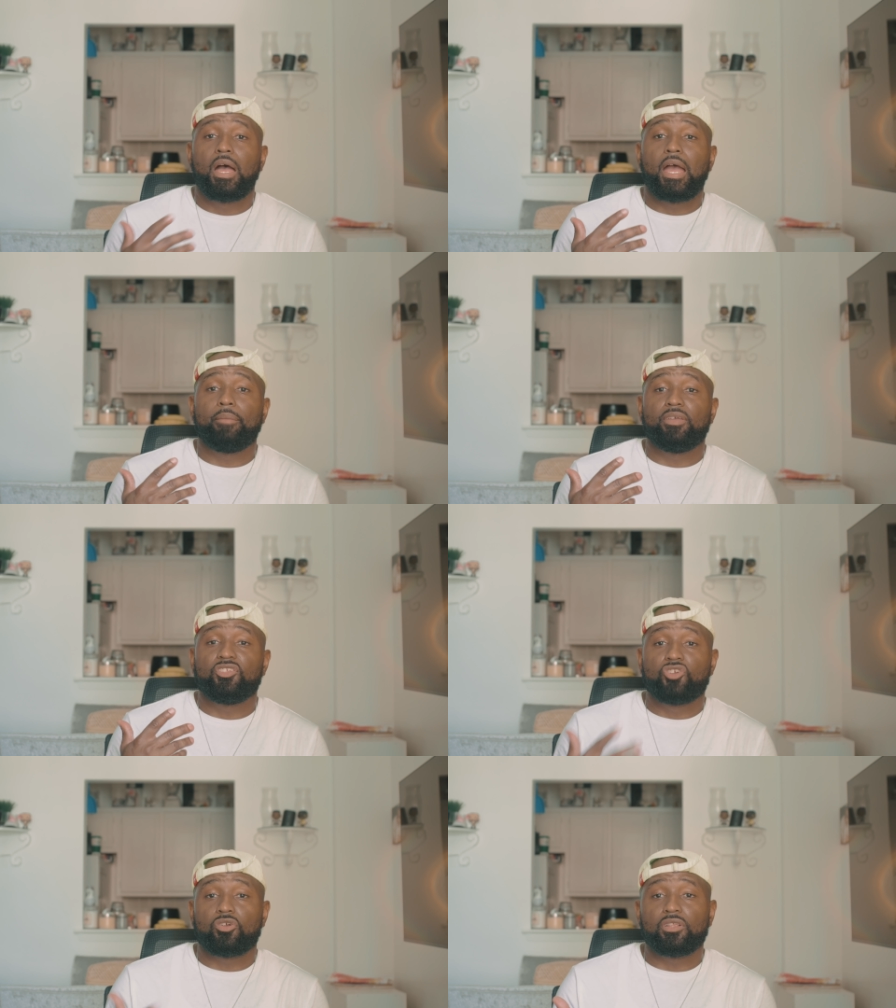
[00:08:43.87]
I am a
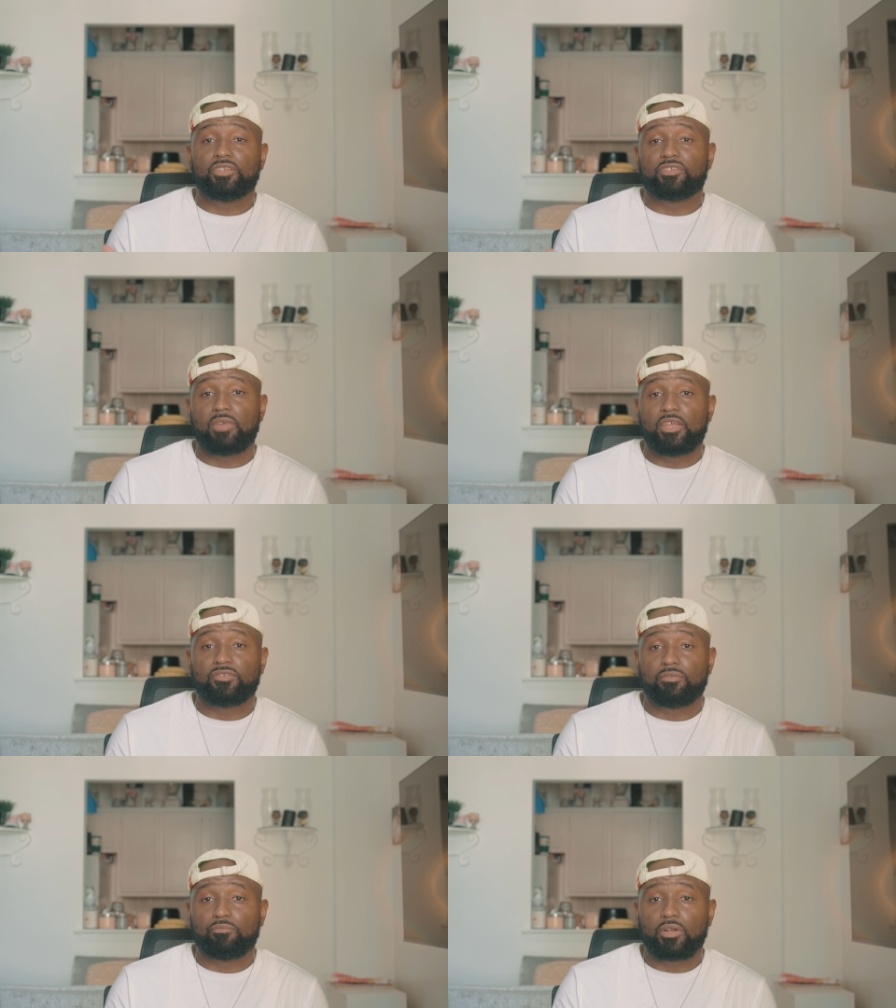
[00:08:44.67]
journalism
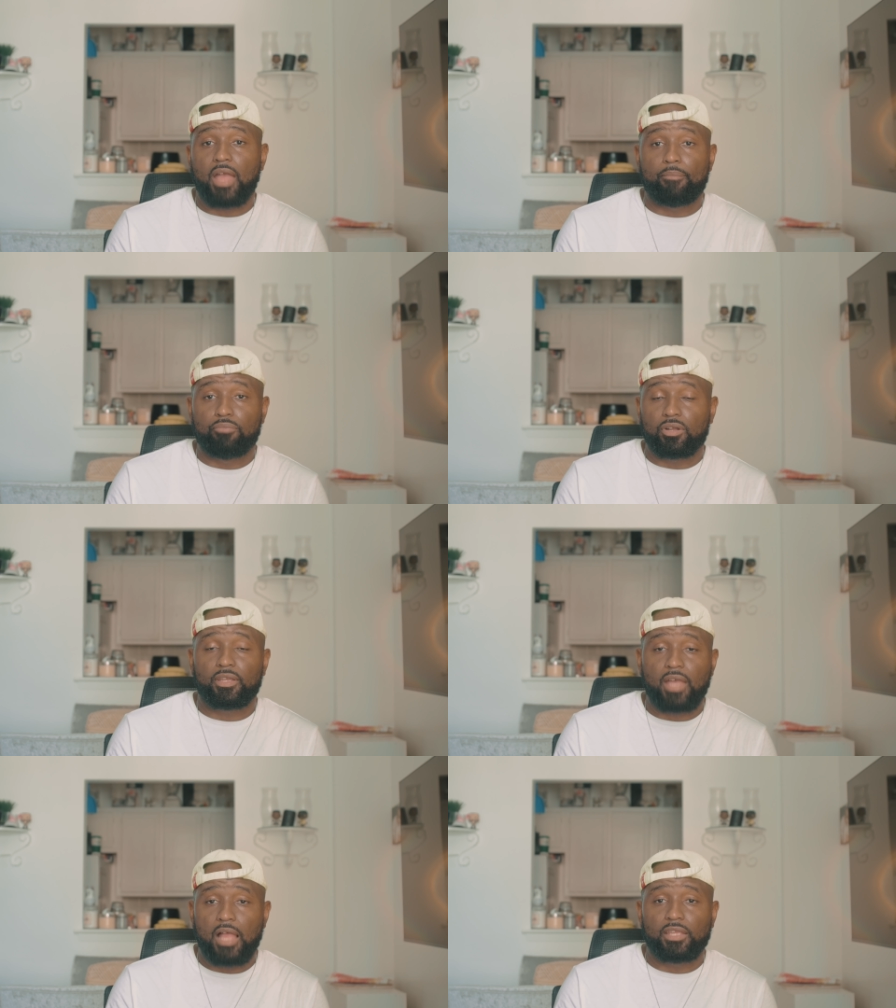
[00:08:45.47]
major in Brook at
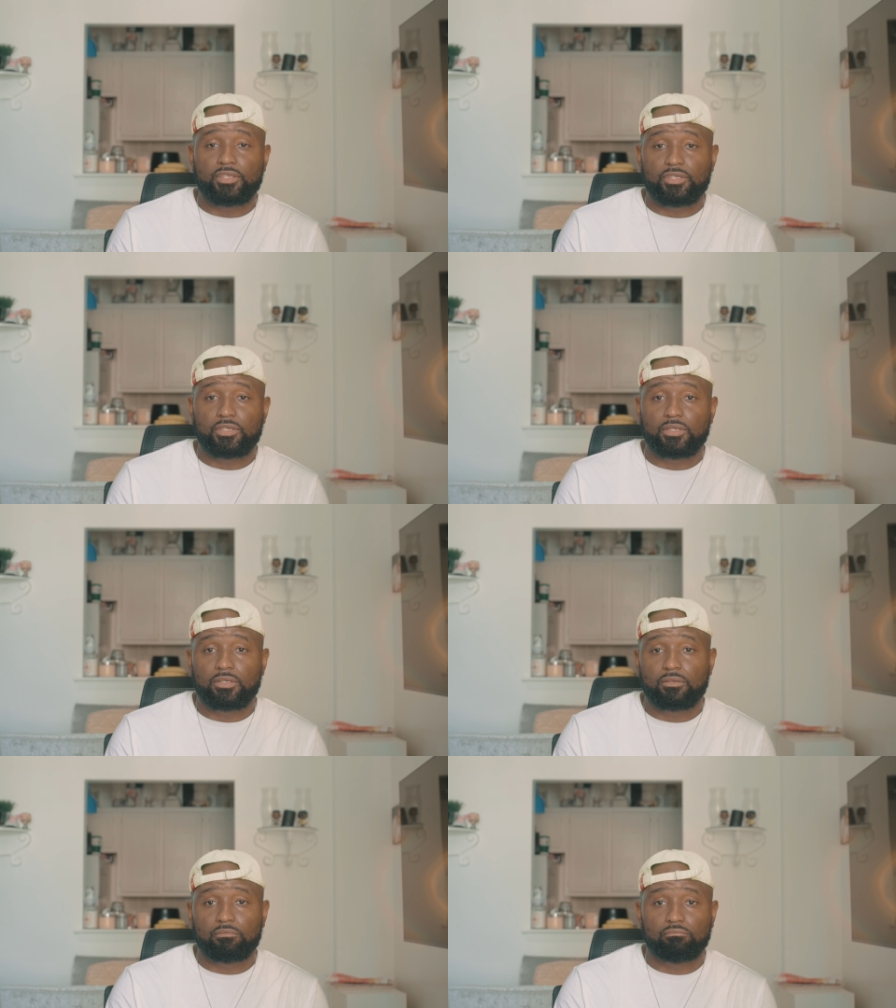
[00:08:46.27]
Brooklyn College
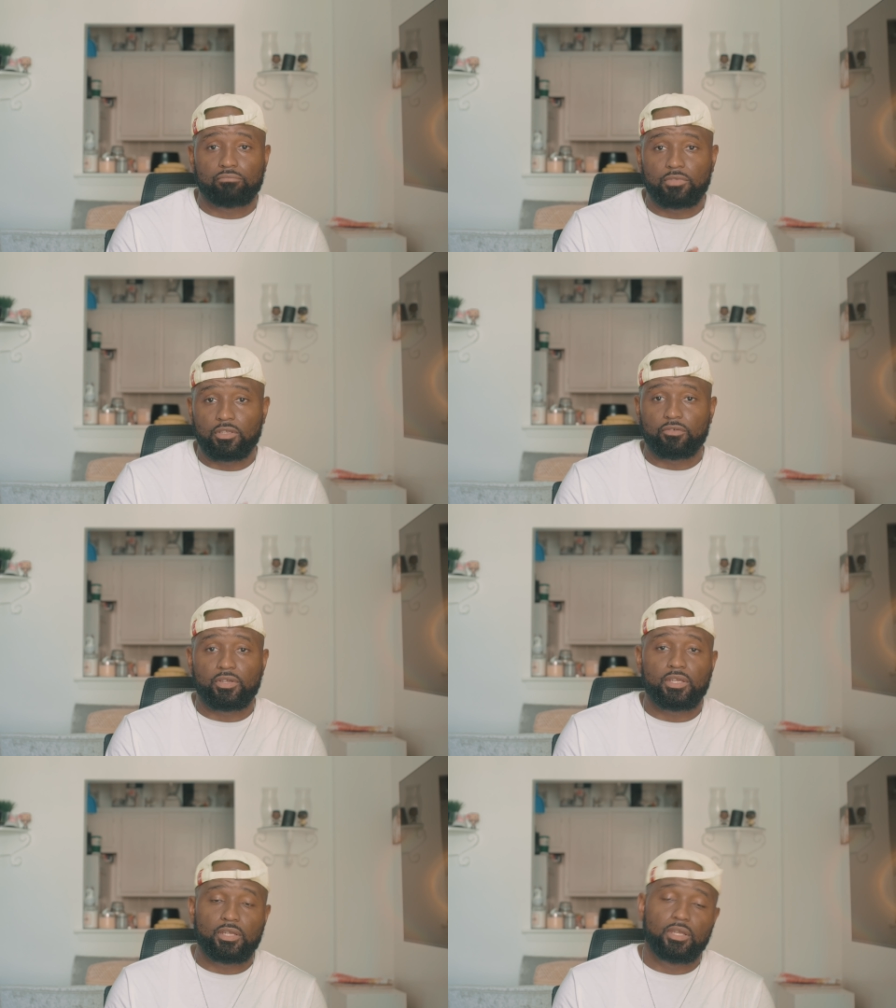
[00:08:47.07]

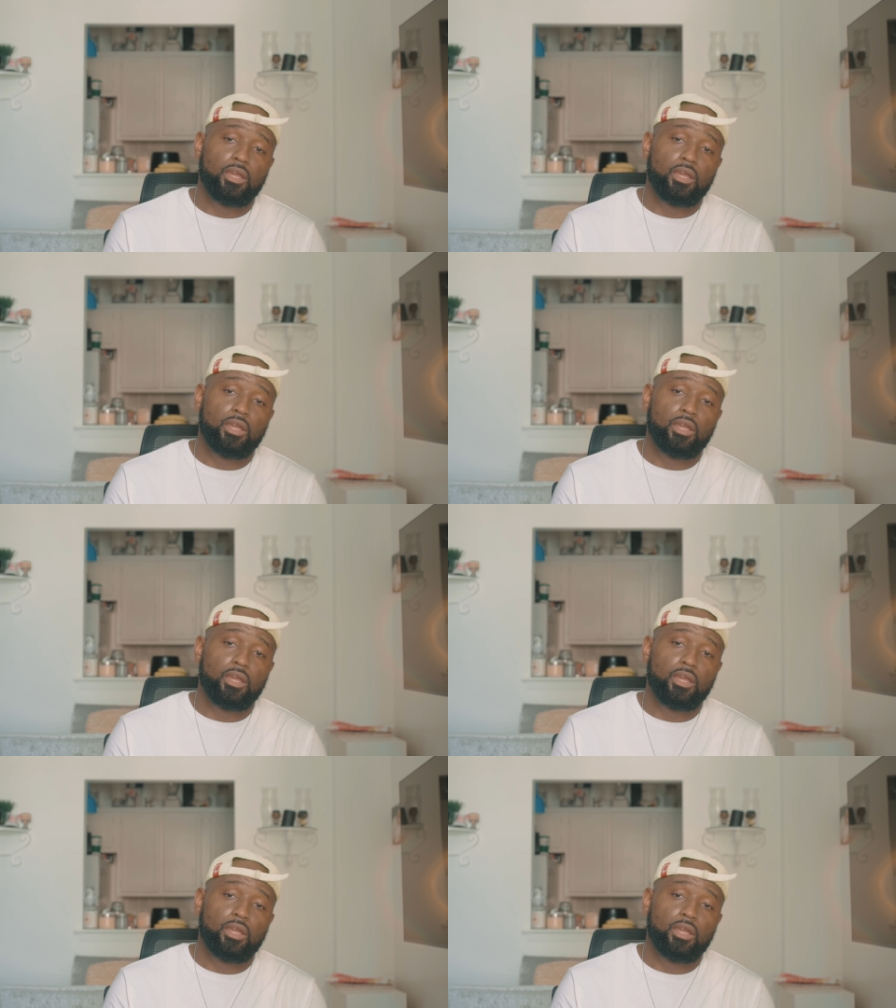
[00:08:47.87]
degree.